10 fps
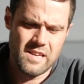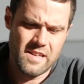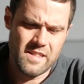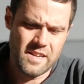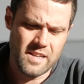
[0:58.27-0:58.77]

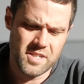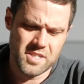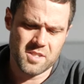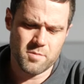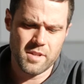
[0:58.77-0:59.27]
and then an
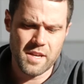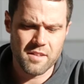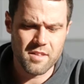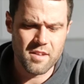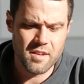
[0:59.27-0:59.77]
adjustable
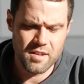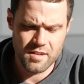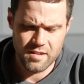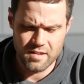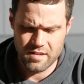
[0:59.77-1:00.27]
length.
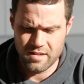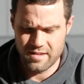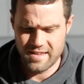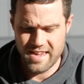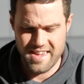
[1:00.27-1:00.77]

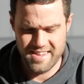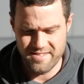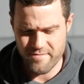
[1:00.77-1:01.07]
You